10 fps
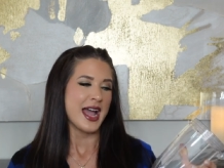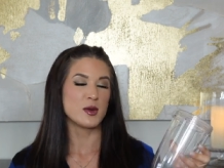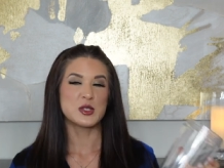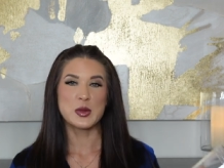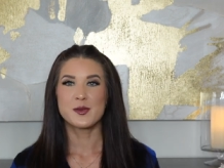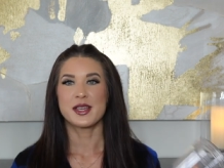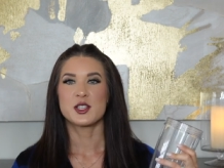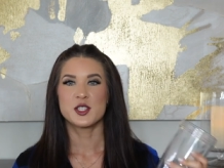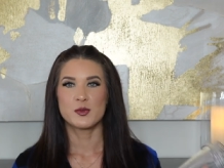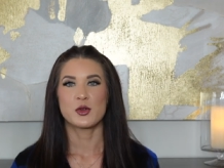I was always making
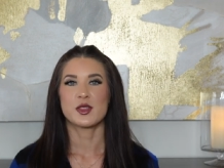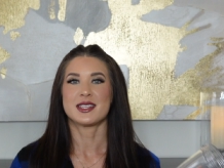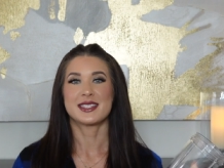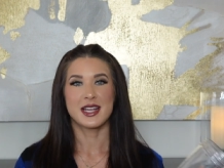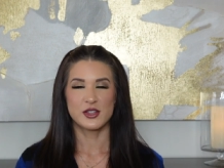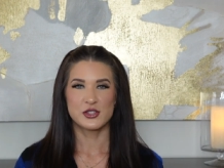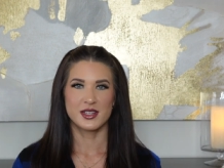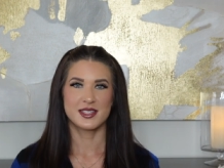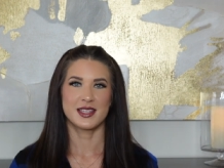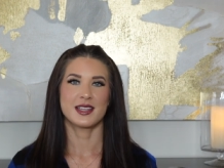smoothies, salad
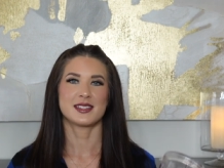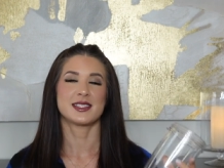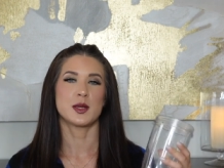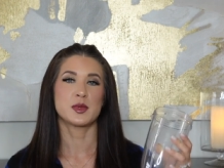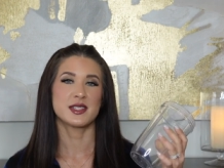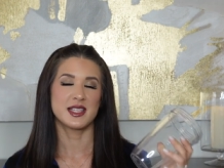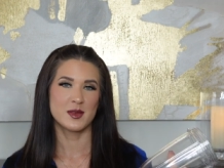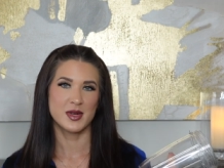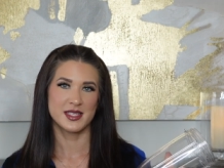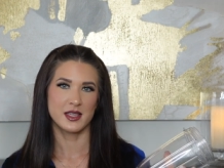dressings, and sometimes I
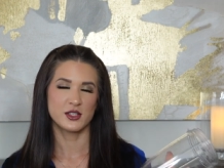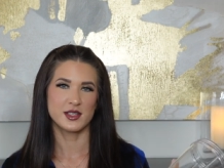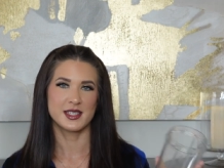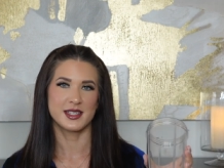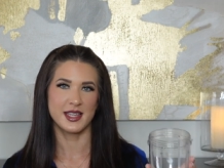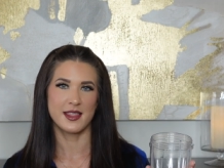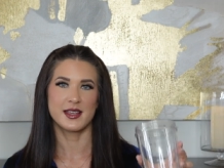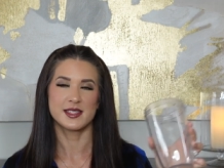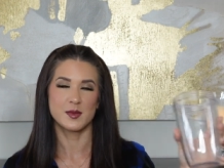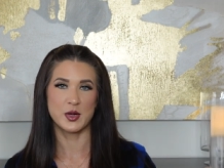leave my salad dressings in
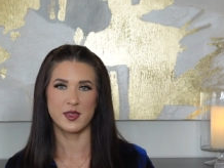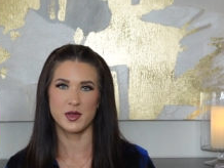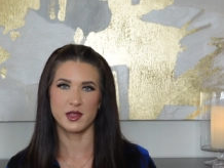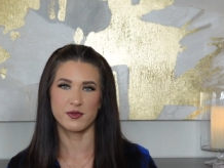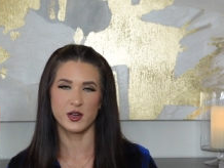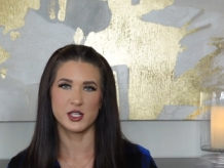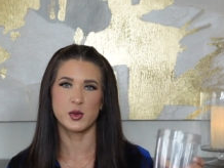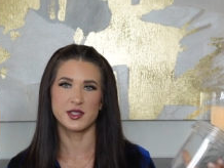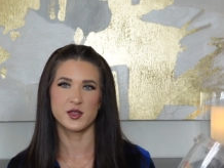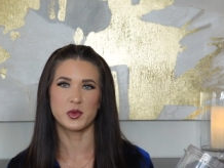this and put them in the fridge
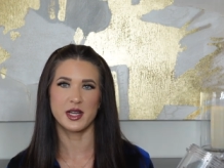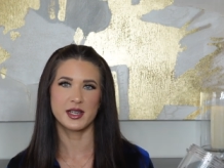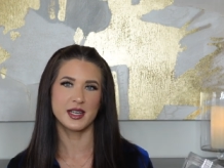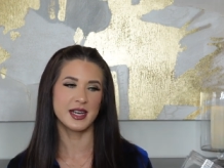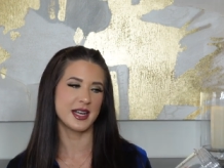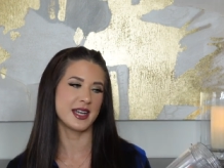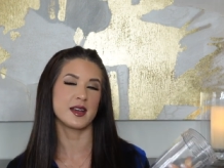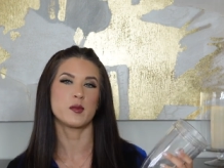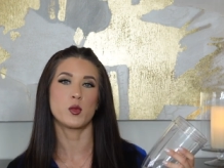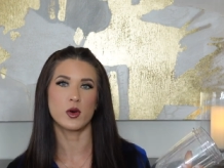once they're blended, and I
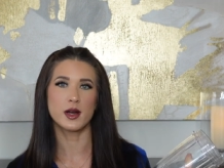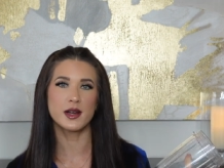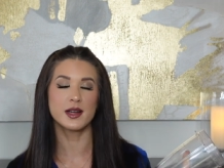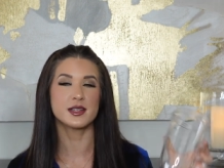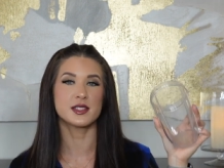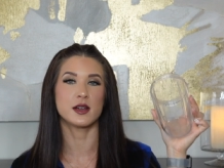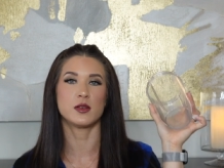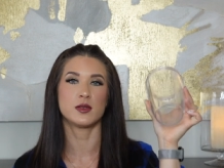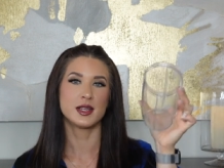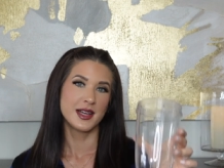needed more.
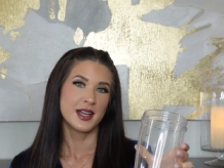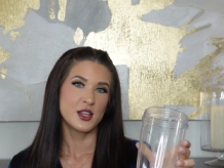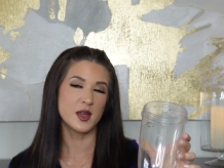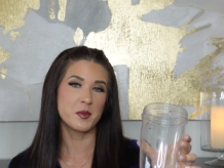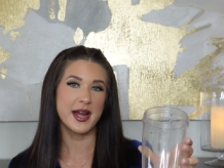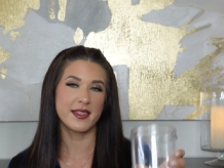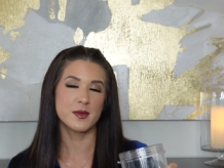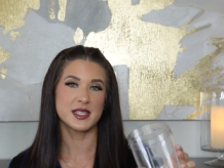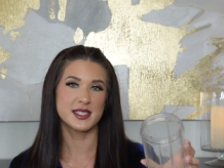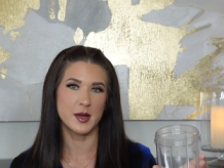So you can buy
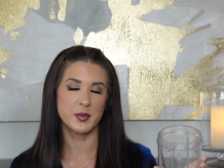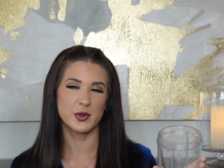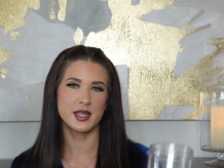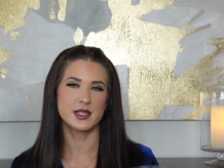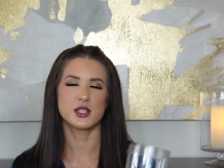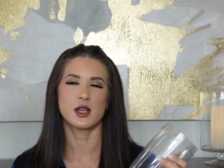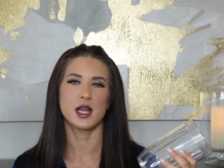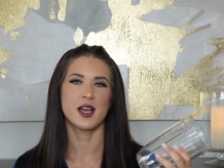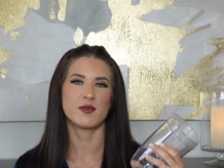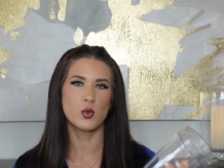them separately so you can
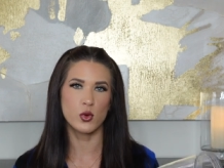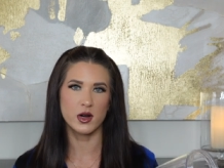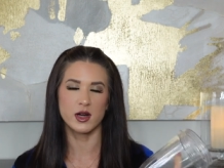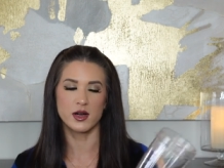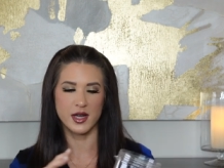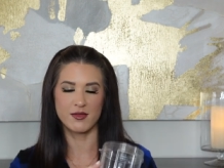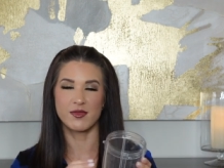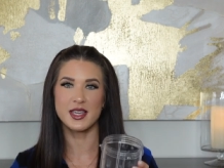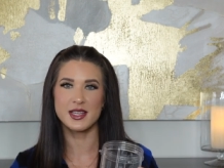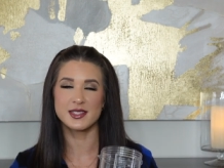have more of
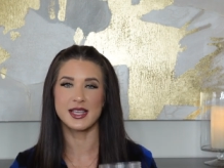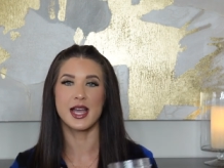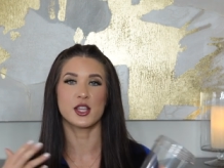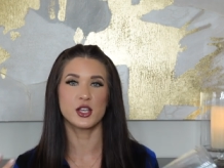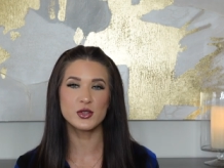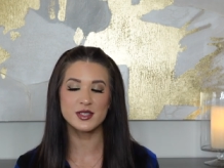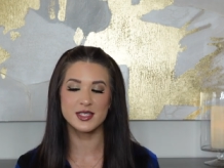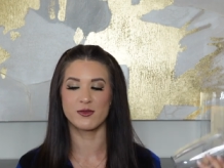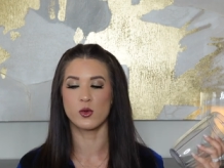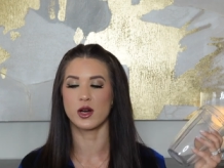these at
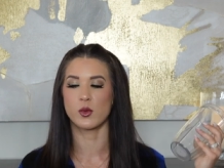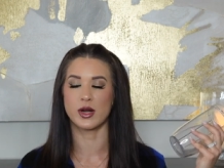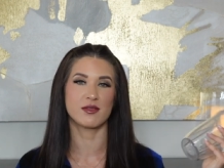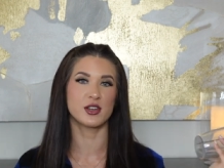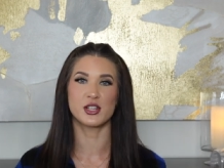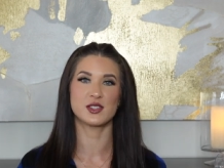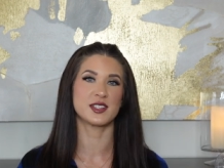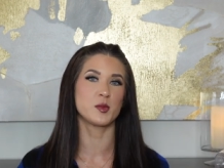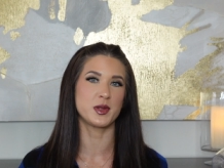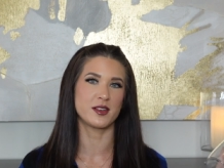use for whatever you're using
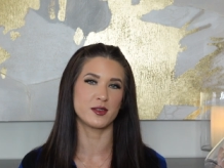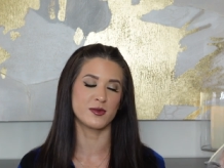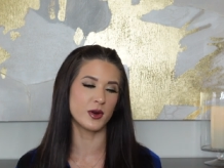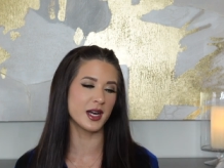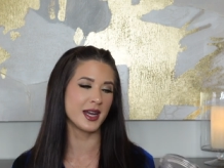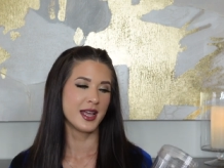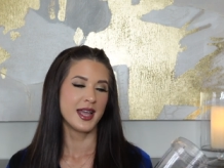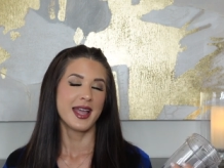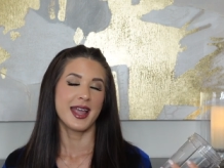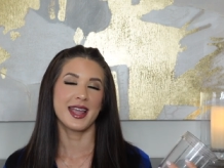your blender for
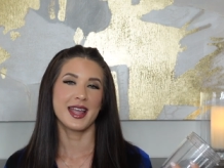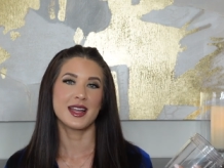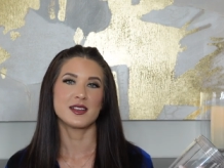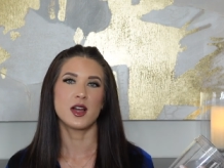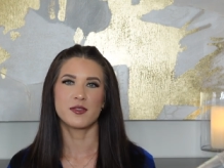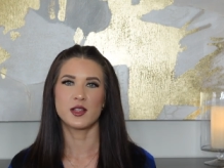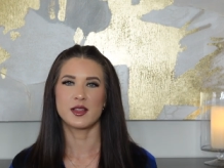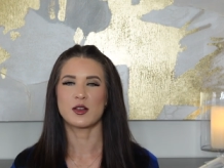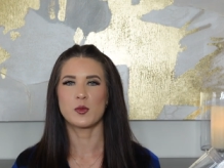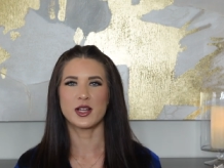and not feel
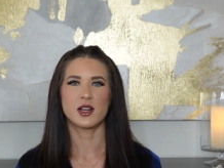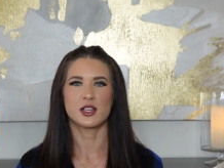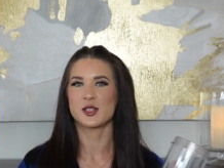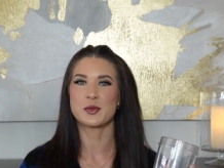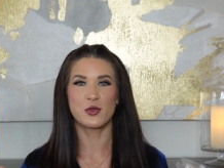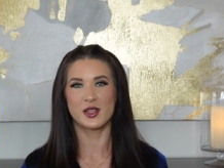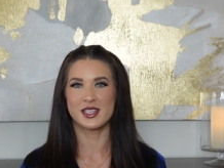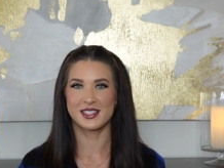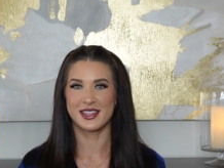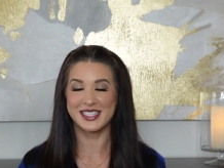like, oh my gosh, they're both in
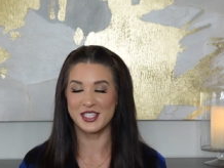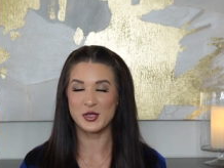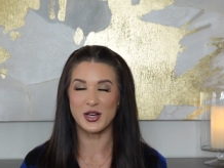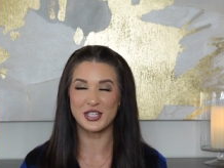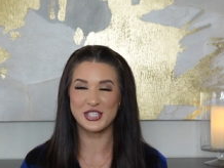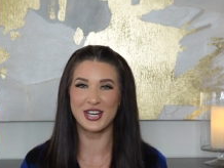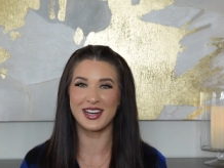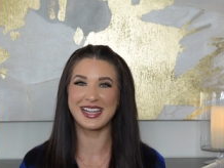the dishwasher,